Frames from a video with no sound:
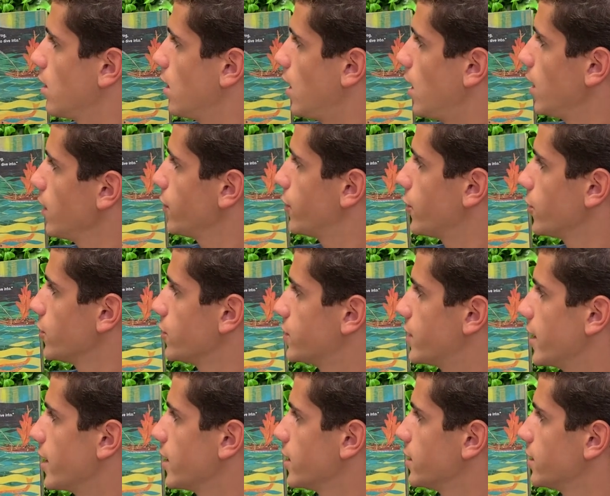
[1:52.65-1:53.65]
On
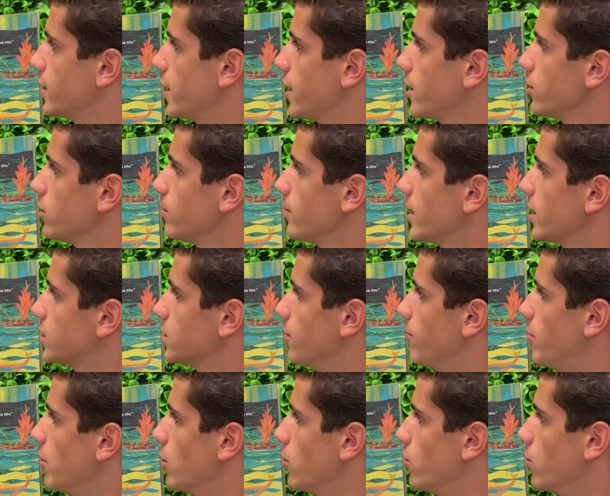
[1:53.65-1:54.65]
Thursday, Daniel makes a
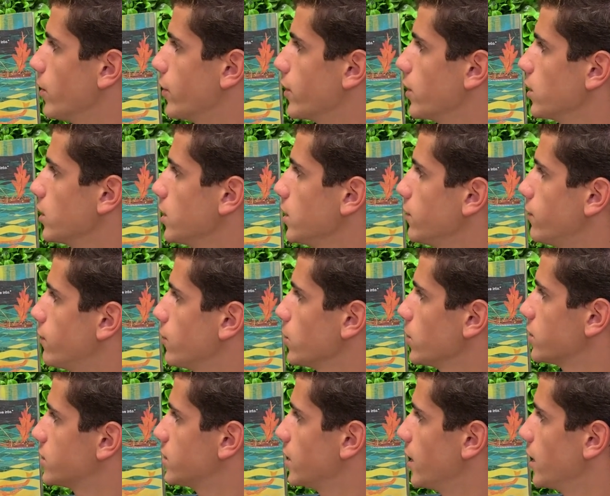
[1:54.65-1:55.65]
boat with a leaf for a
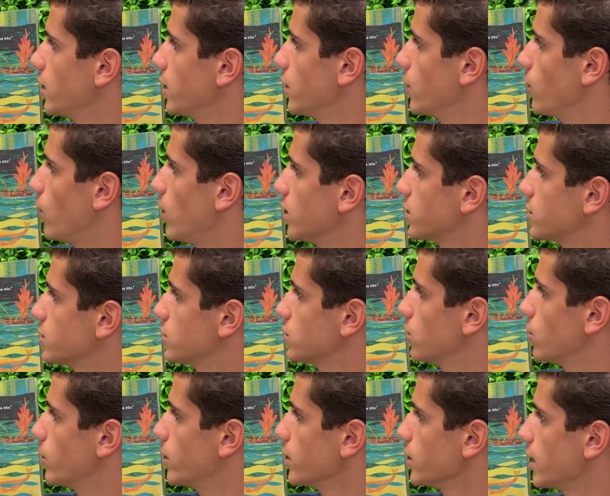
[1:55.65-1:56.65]
sail and watches the
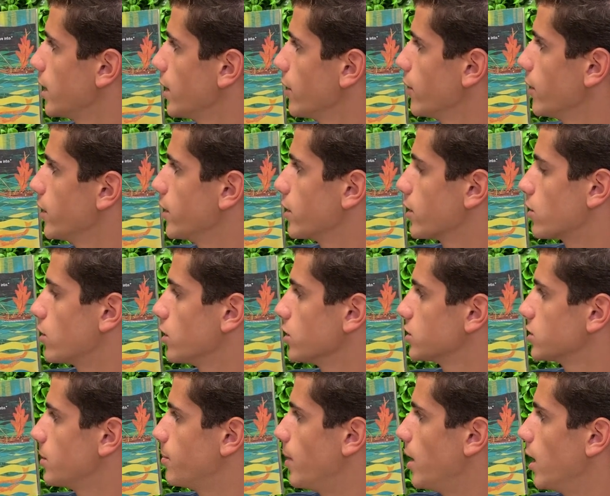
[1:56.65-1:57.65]
wind carry it across
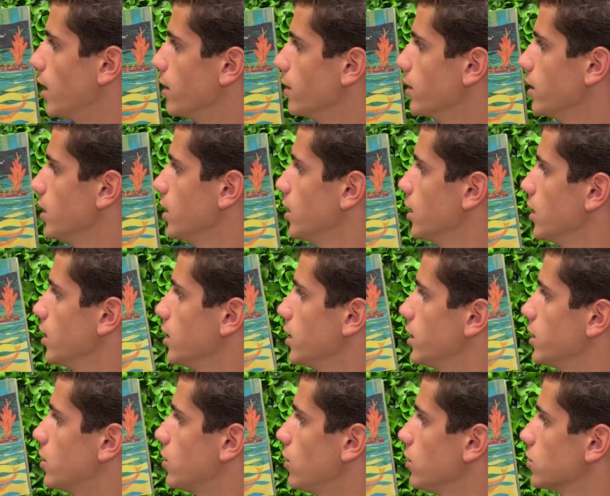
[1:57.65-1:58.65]
the pond.
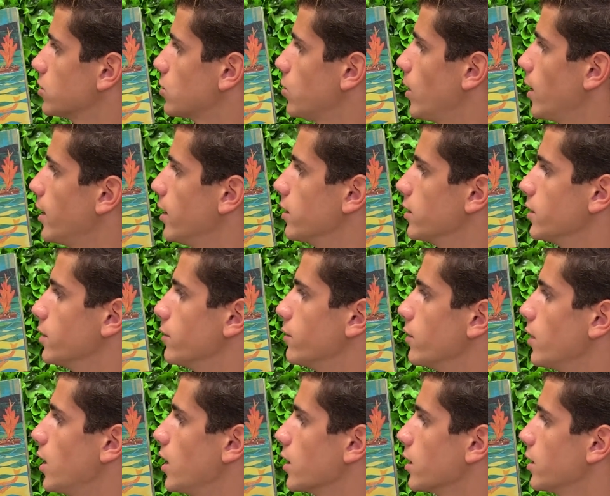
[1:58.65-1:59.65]
He calls quietly to
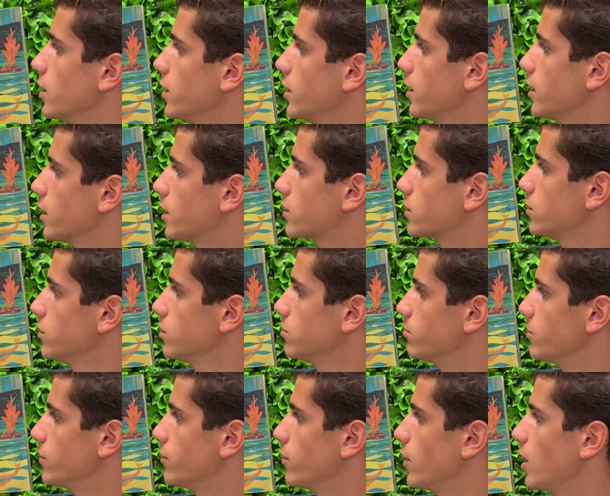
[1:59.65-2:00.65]
Frog. "Excuse
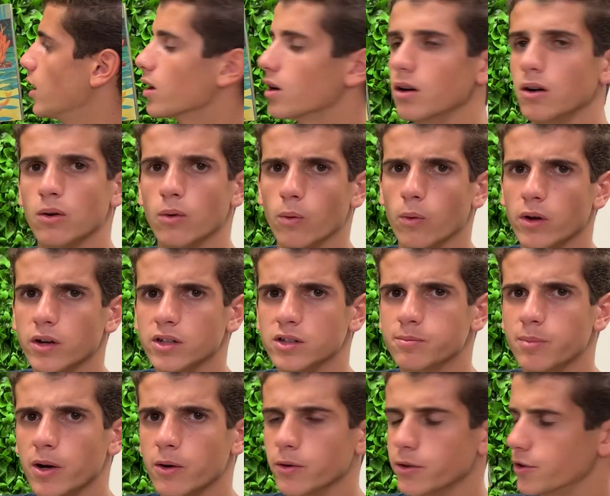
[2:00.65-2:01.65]
me, Frog, what is
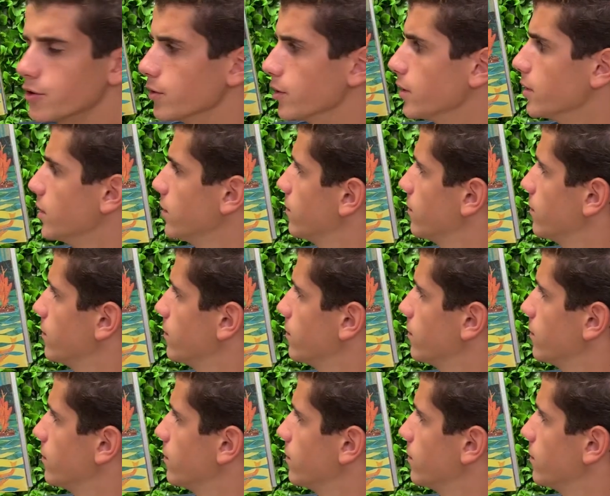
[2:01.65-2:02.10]
poetry?"